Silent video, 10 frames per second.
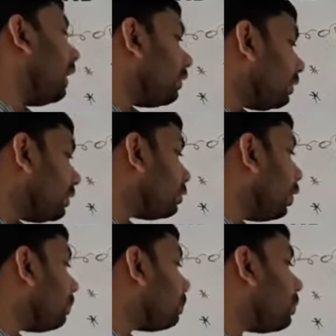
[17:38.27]
Ionic
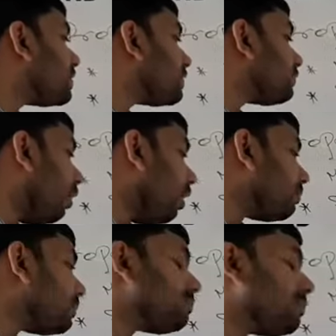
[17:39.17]
compounds
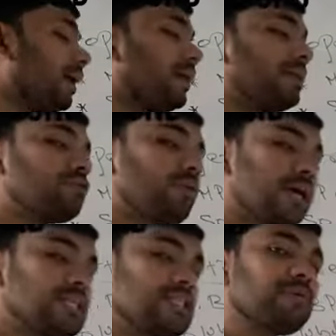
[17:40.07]
formed by
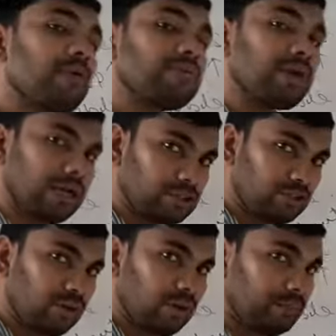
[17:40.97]
transfer of
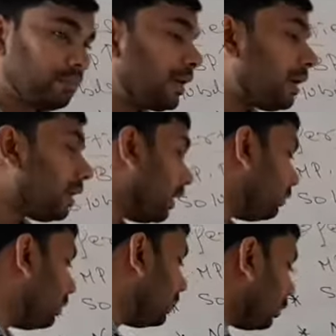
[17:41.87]
electron.
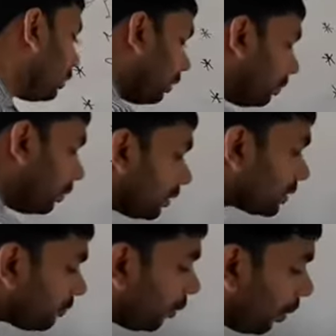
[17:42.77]
Ionic
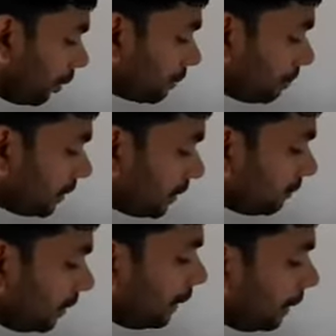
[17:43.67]
compound formed
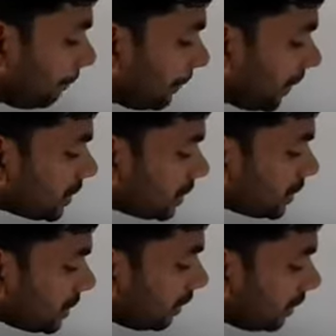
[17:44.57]
between
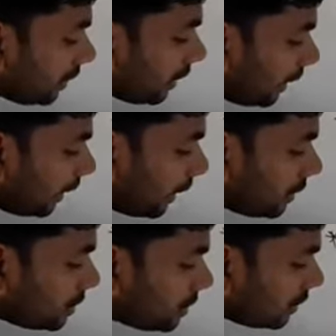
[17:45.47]
metal
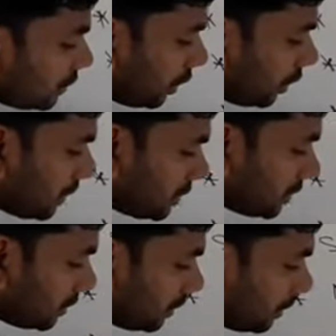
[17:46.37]
and
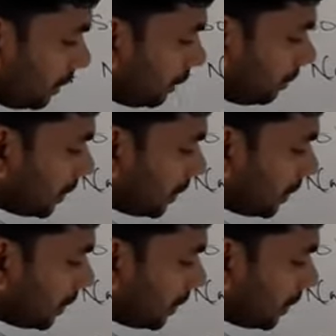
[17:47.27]
non-metal.